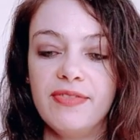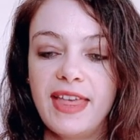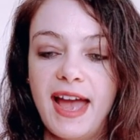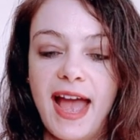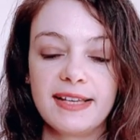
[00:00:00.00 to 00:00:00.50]

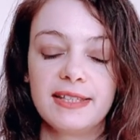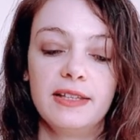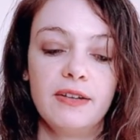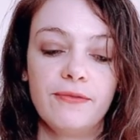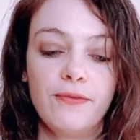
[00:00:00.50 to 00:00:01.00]
They're
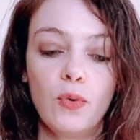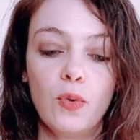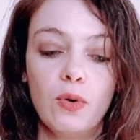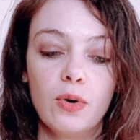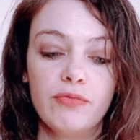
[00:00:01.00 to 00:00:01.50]
excellent
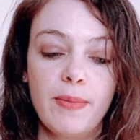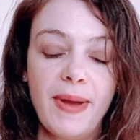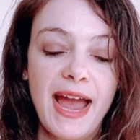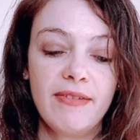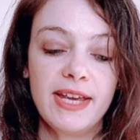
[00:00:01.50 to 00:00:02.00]
for
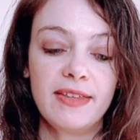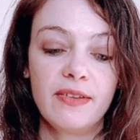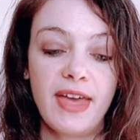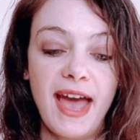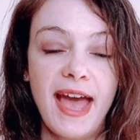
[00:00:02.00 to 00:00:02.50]

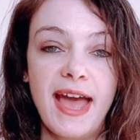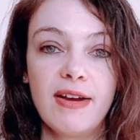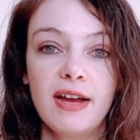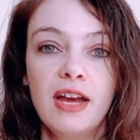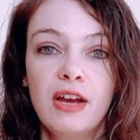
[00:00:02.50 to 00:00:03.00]
repairing the
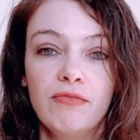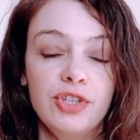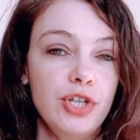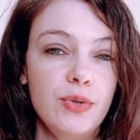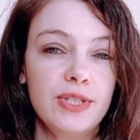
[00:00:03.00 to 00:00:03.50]
hair,
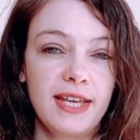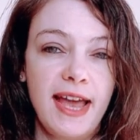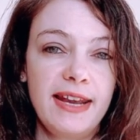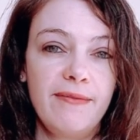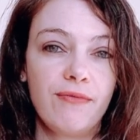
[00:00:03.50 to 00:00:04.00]
reducing
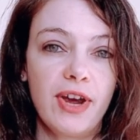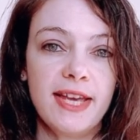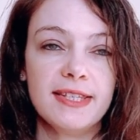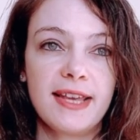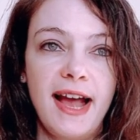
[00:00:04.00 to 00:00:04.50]
any
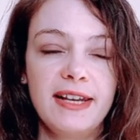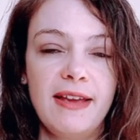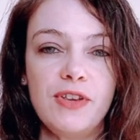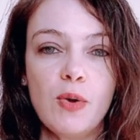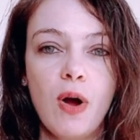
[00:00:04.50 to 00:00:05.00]
frizz, and
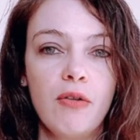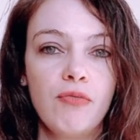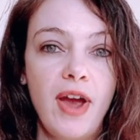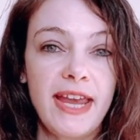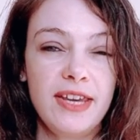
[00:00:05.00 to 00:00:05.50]
if you are
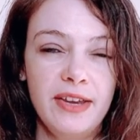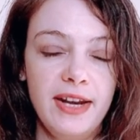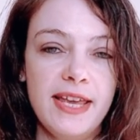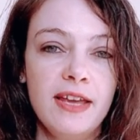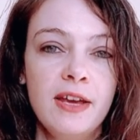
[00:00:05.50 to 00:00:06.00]

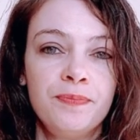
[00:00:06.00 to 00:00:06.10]
regularly